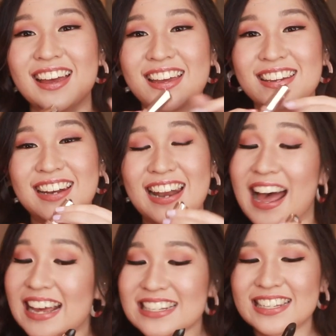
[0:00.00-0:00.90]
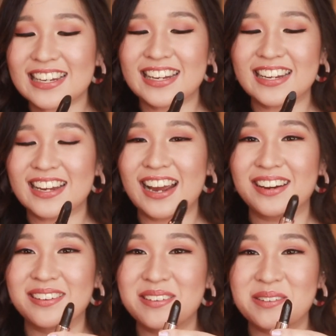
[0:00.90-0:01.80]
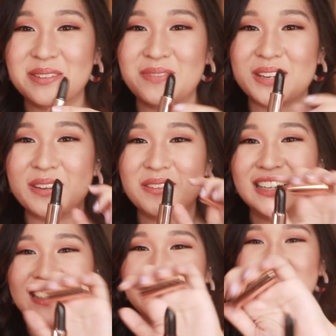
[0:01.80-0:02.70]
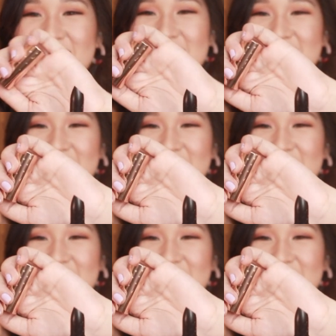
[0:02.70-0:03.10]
And lastly, I don't know what made me want to do this.